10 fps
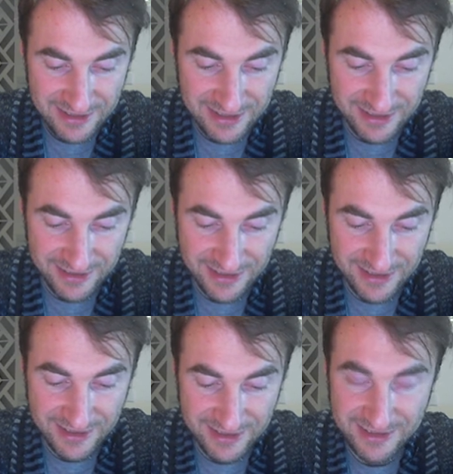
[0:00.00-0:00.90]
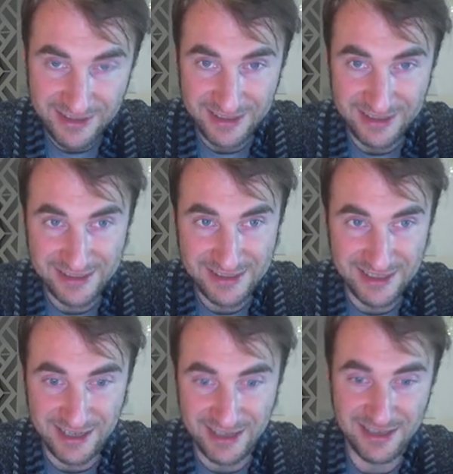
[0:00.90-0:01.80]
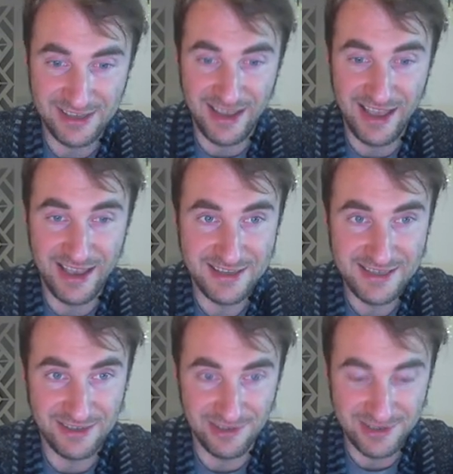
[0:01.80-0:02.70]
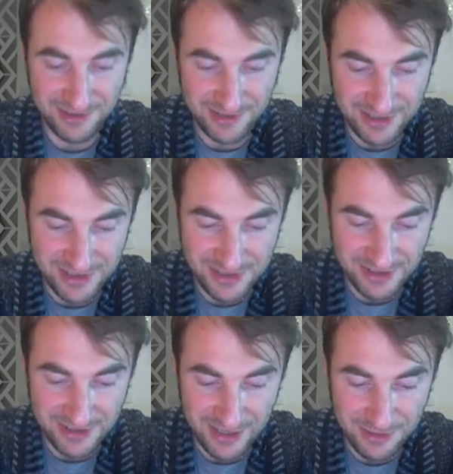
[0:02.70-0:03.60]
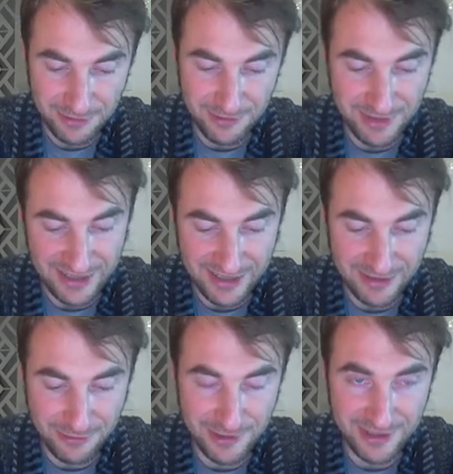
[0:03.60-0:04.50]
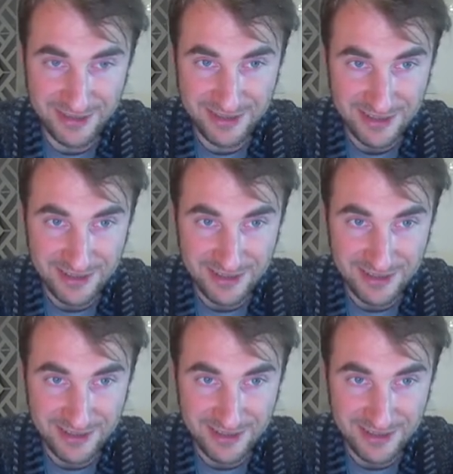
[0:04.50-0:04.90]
And then things I could ask also in addition to that would be like, what